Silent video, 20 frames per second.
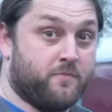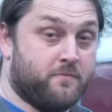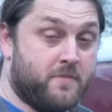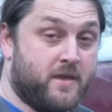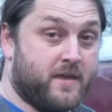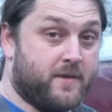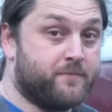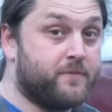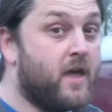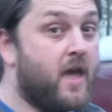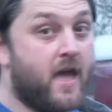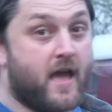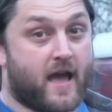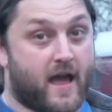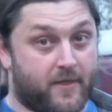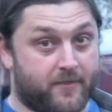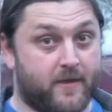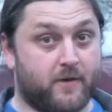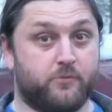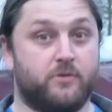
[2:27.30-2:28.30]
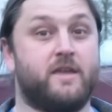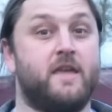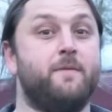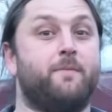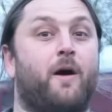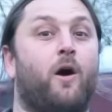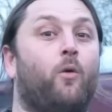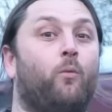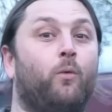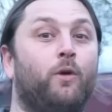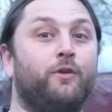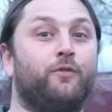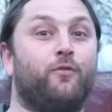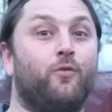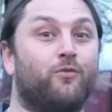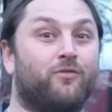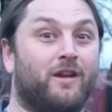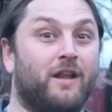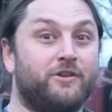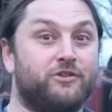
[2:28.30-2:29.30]
me. And that will keep our
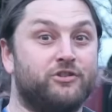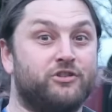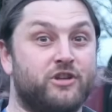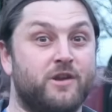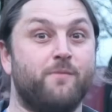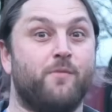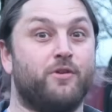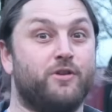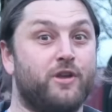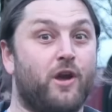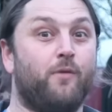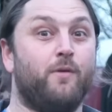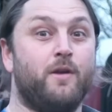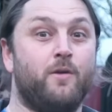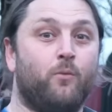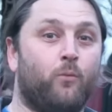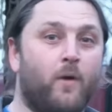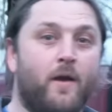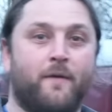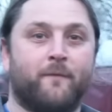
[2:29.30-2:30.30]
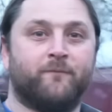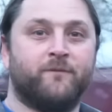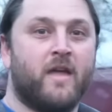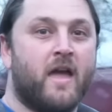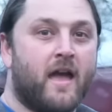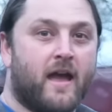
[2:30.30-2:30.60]
wonderful relationship going well.